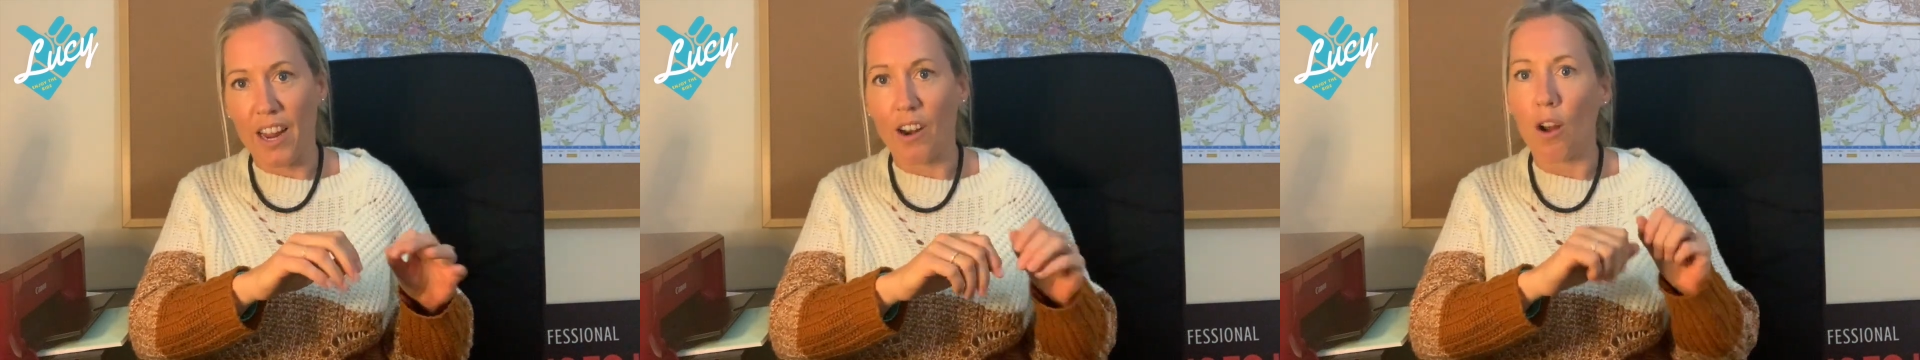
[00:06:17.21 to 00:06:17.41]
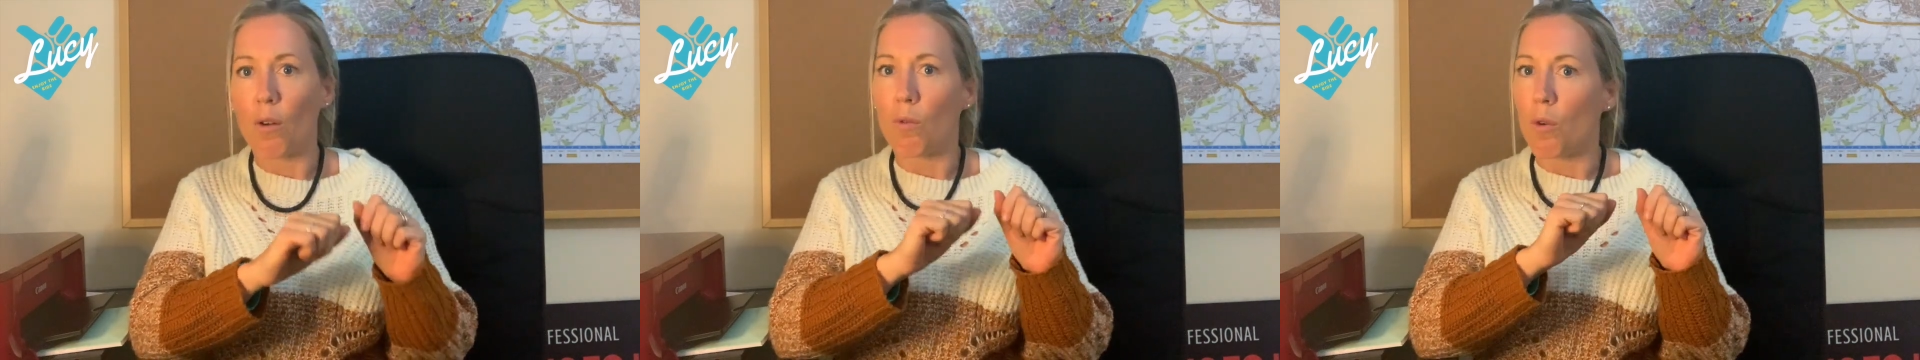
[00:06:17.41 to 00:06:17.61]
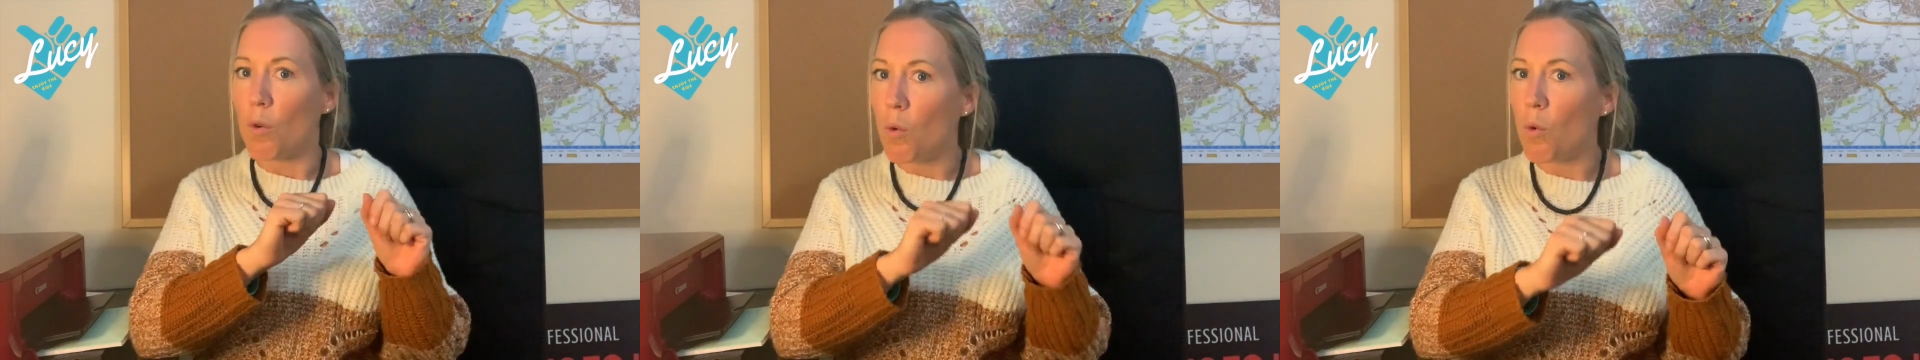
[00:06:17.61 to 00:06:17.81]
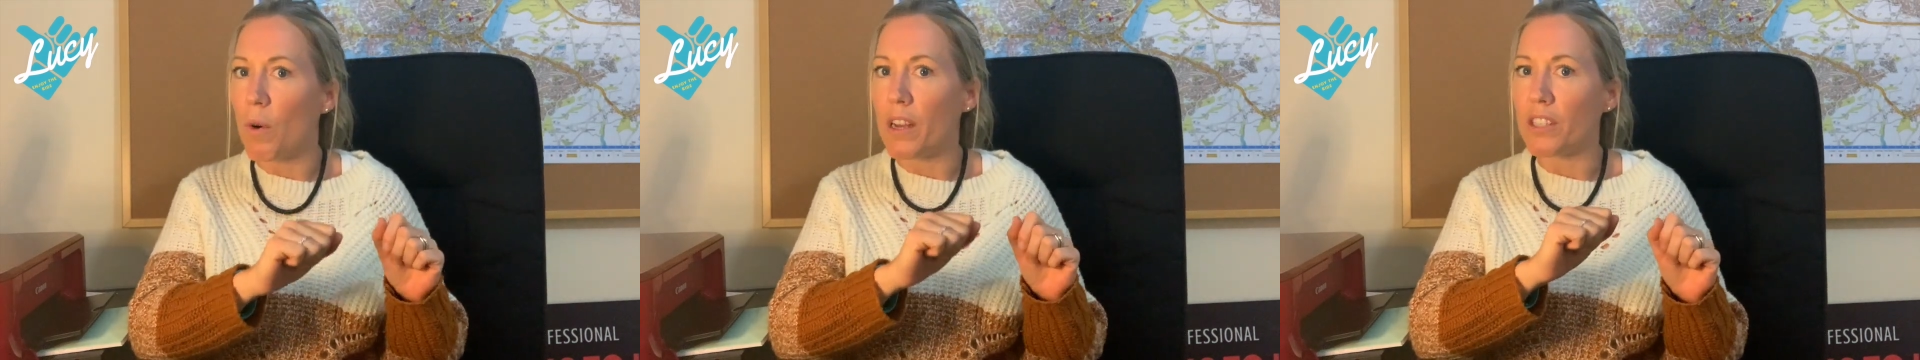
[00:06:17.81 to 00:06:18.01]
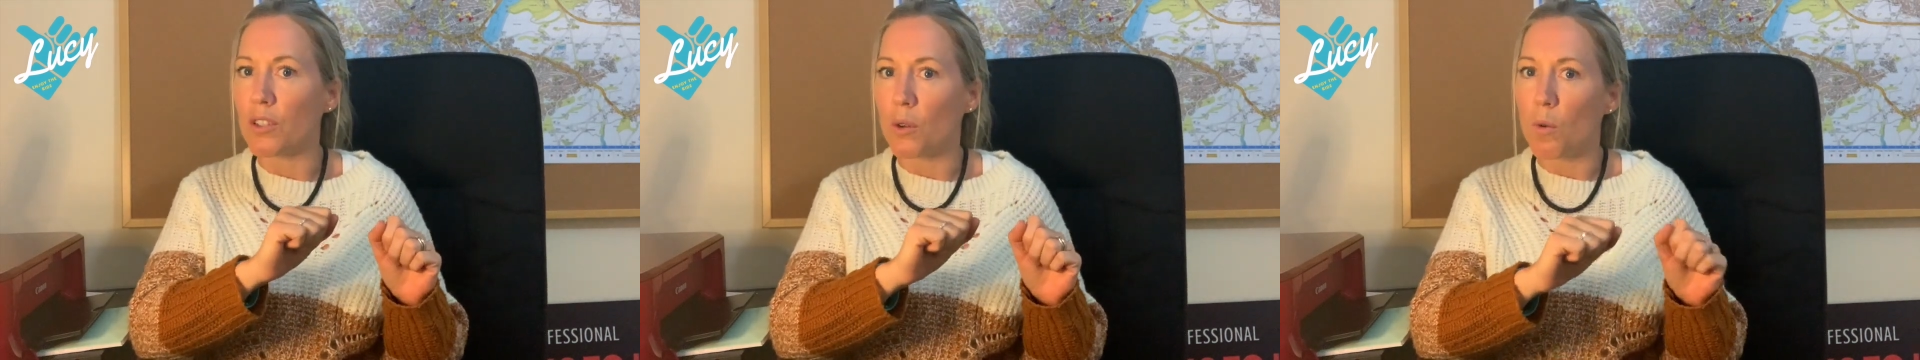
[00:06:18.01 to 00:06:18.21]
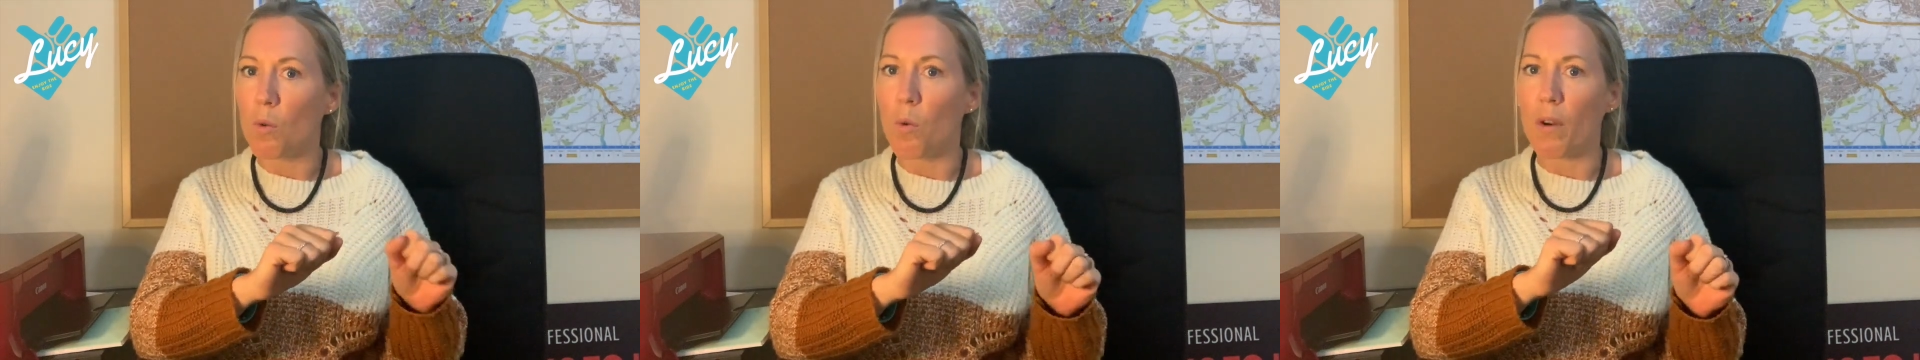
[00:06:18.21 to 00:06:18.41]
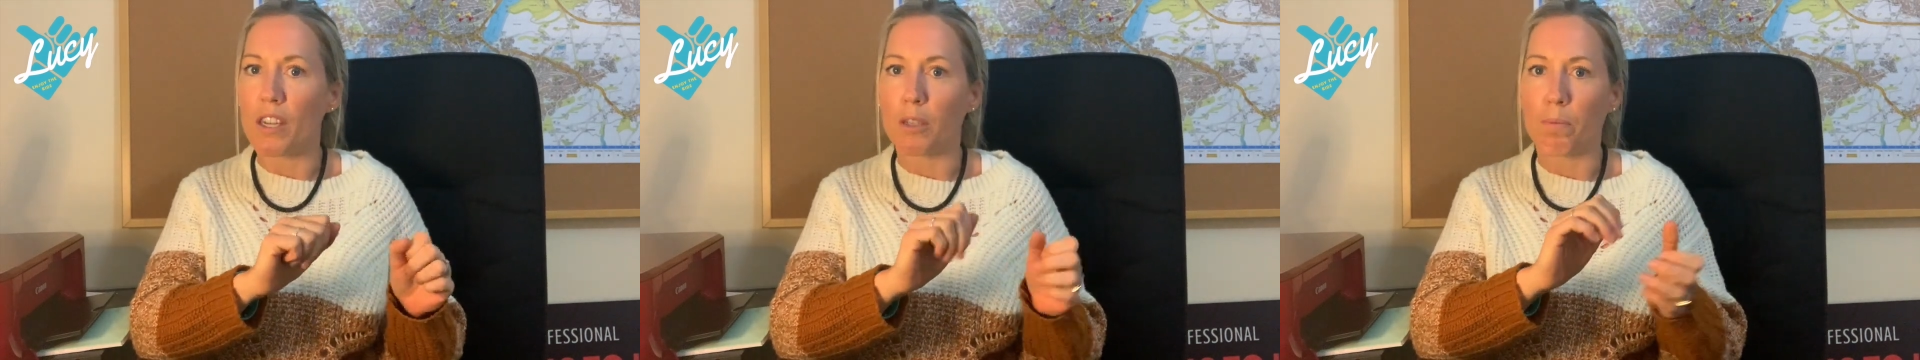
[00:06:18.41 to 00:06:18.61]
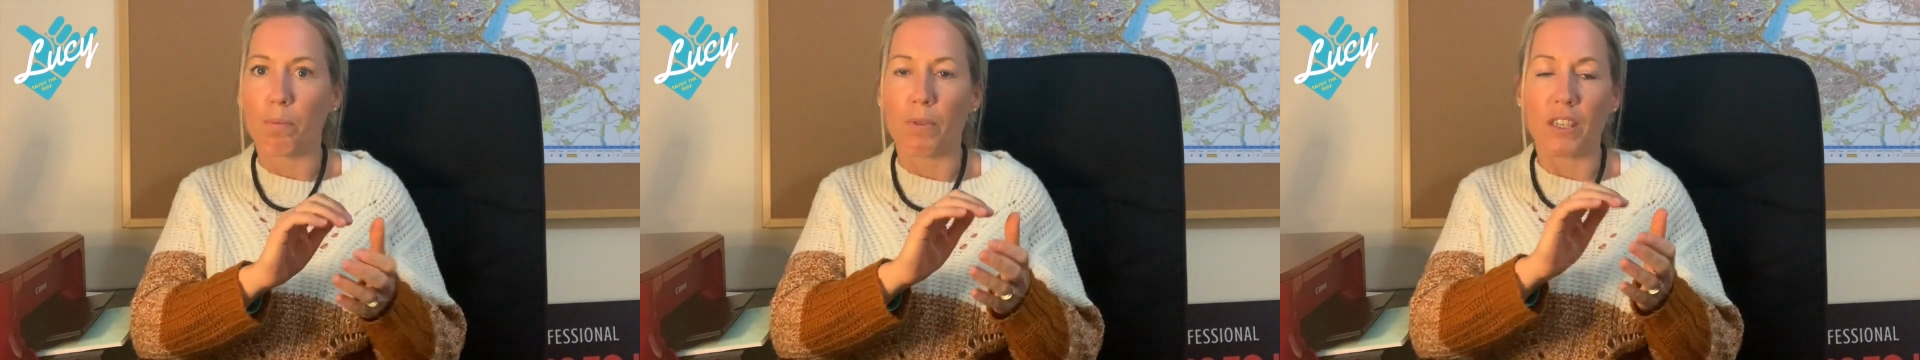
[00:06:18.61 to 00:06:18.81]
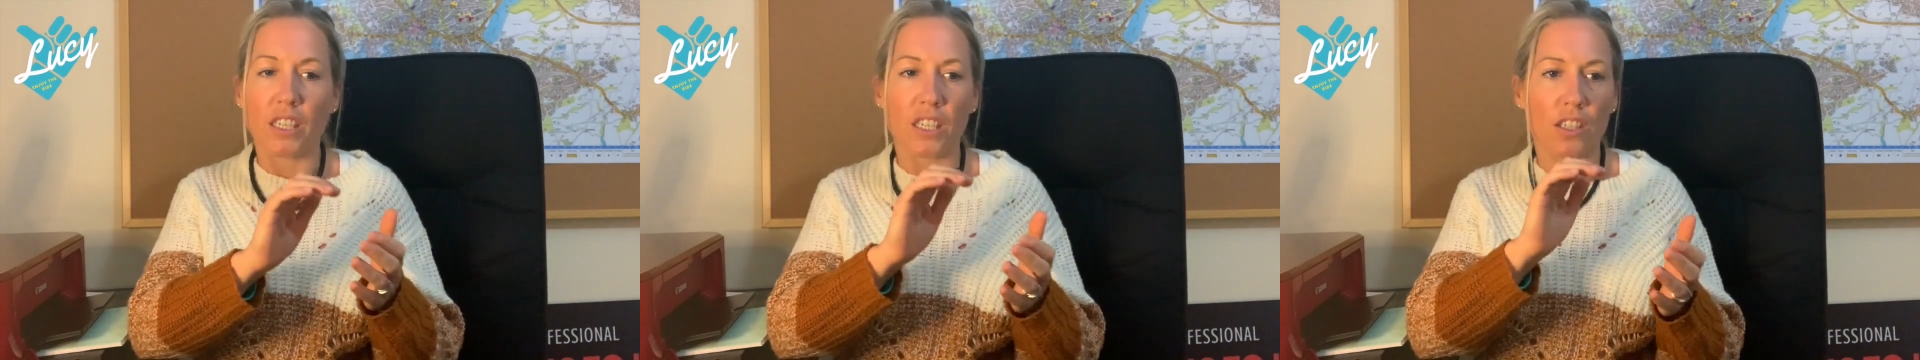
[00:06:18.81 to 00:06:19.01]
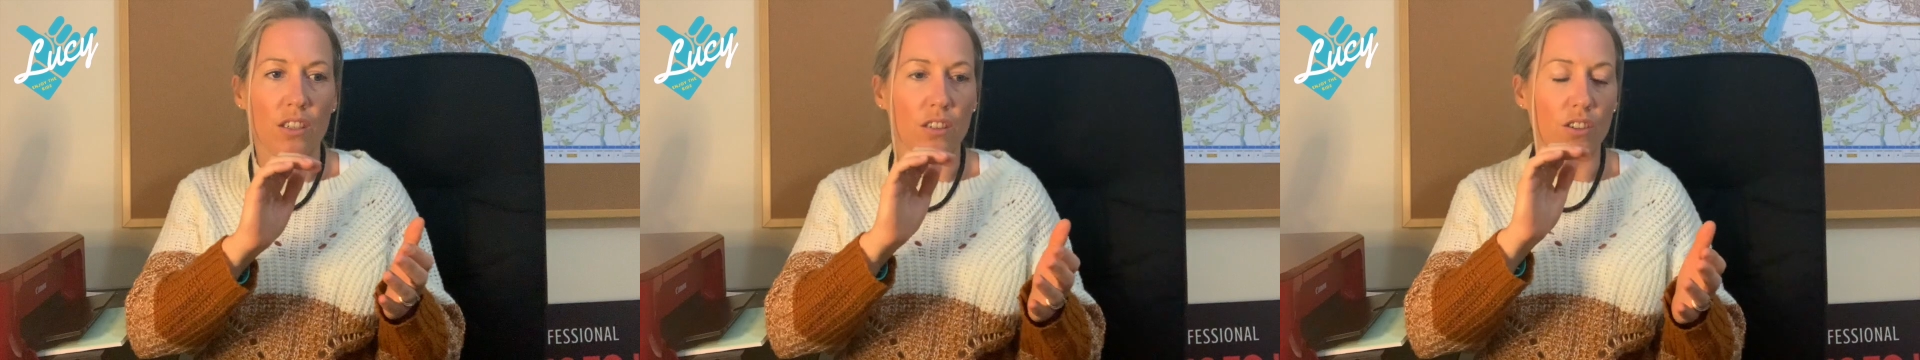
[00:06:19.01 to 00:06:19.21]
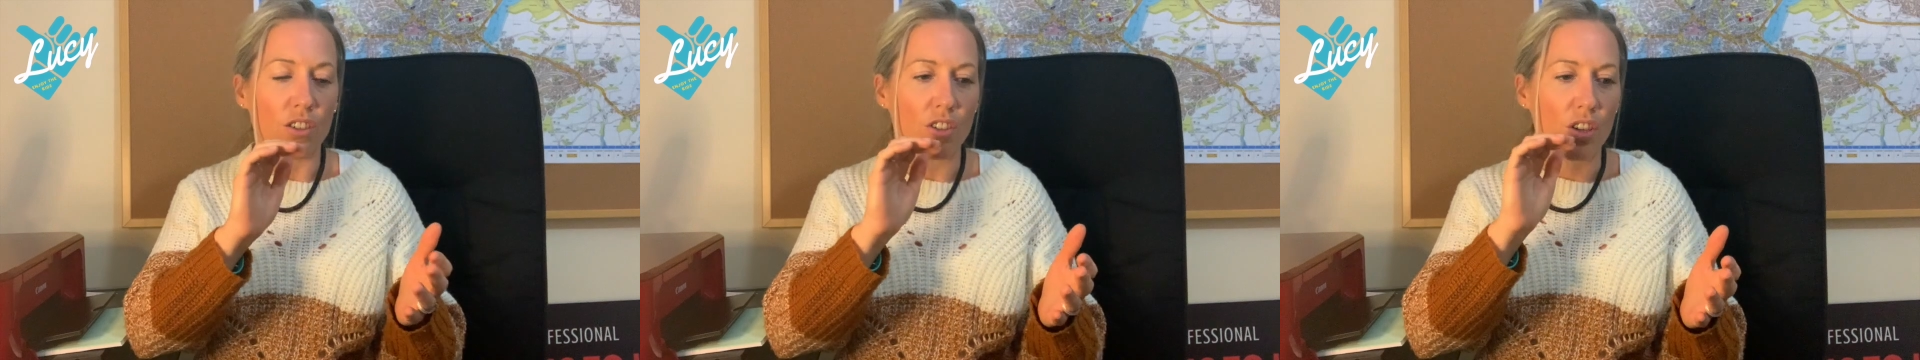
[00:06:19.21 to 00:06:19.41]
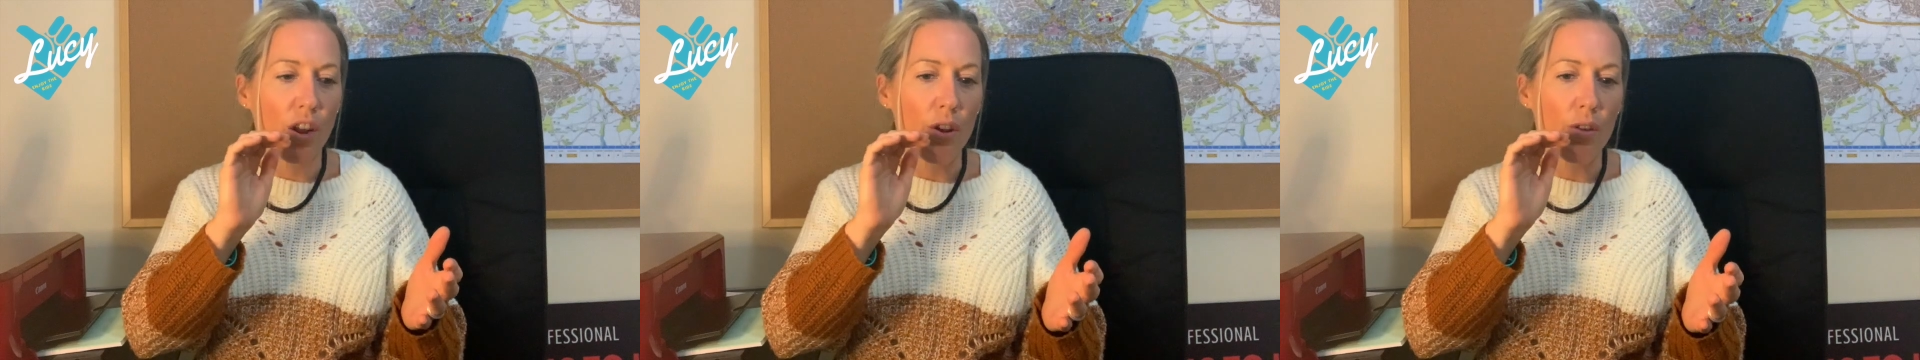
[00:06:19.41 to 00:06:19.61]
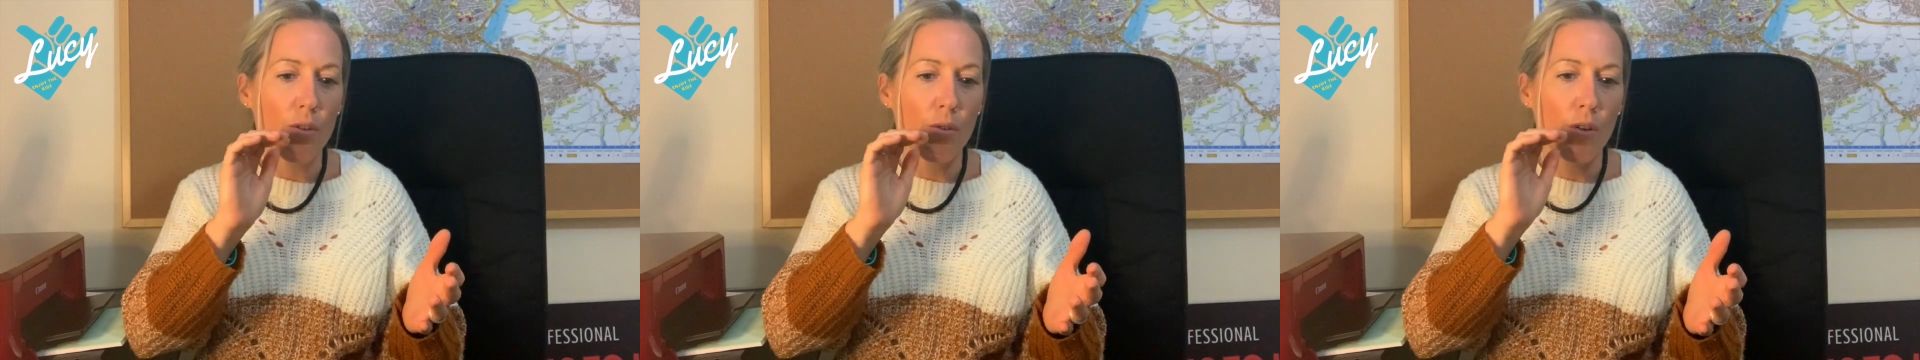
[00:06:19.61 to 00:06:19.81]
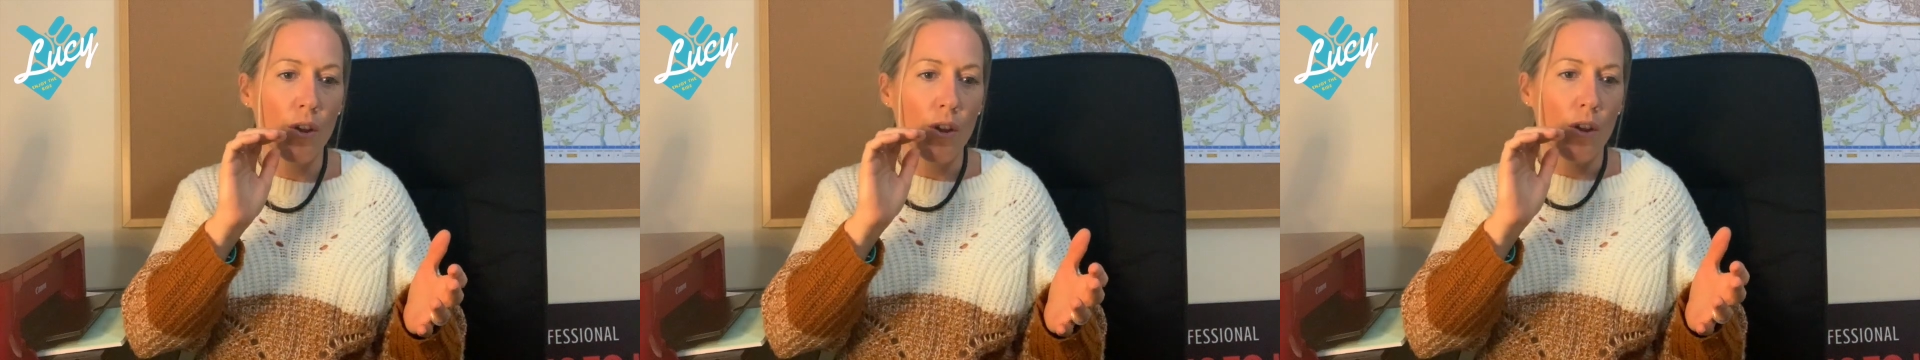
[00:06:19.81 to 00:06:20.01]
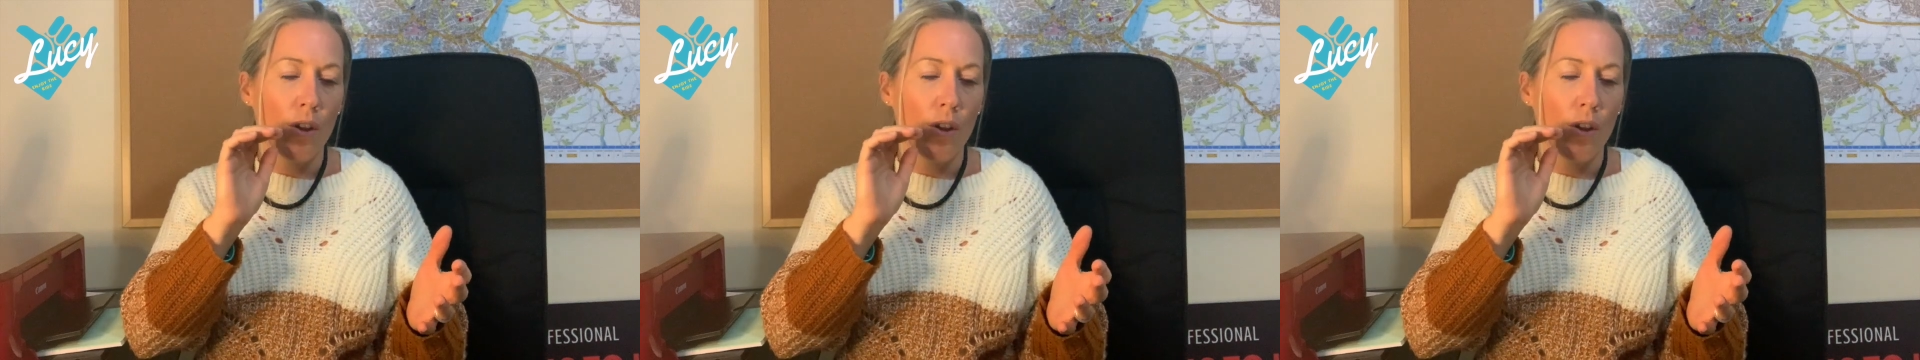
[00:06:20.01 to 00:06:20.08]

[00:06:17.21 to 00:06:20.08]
and I will always be so